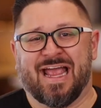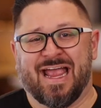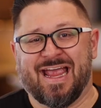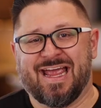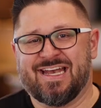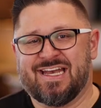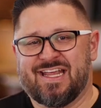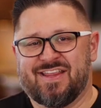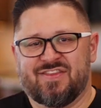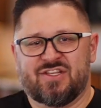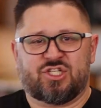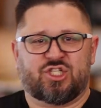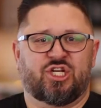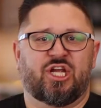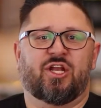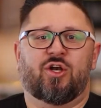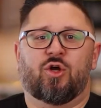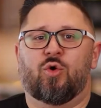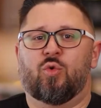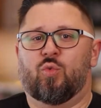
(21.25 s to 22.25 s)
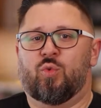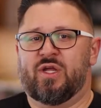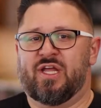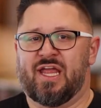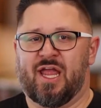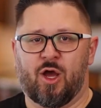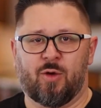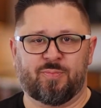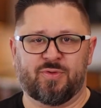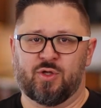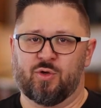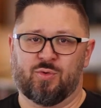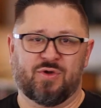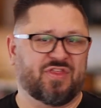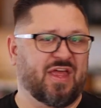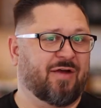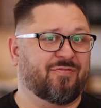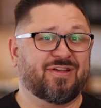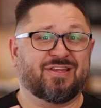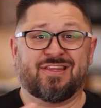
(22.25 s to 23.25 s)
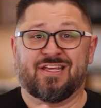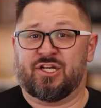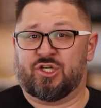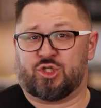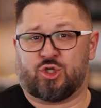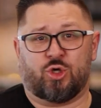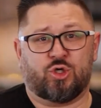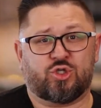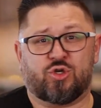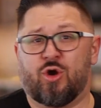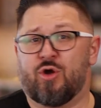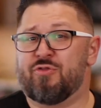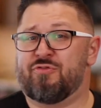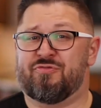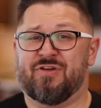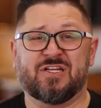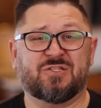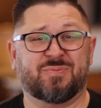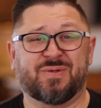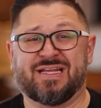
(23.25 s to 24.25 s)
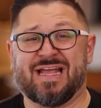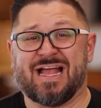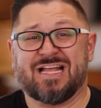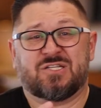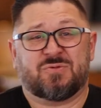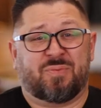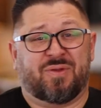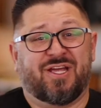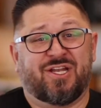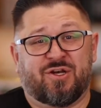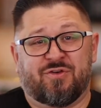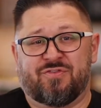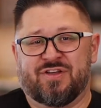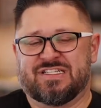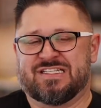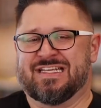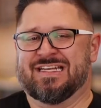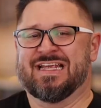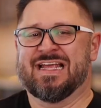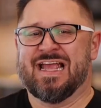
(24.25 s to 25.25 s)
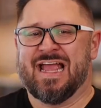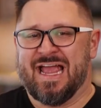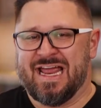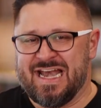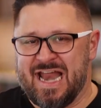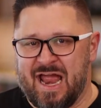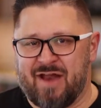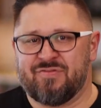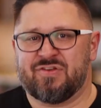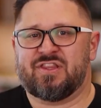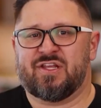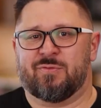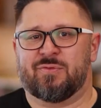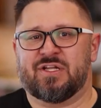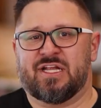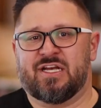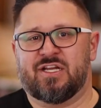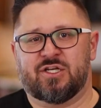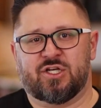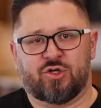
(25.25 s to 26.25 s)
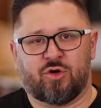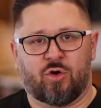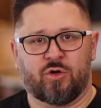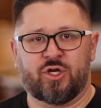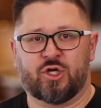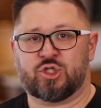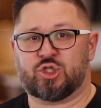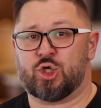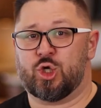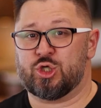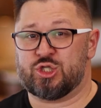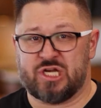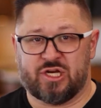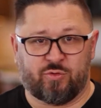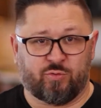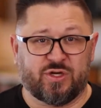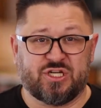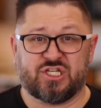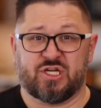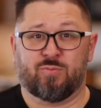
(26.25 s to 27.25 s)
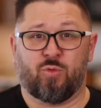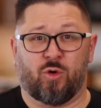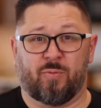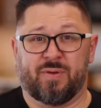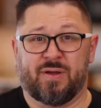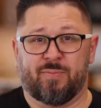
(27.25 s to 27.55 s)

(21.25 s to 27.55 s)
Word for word: And in this channel, we help you with everything church growth, Facebook ads, plan your visit, and everything related to growing your church and reaching more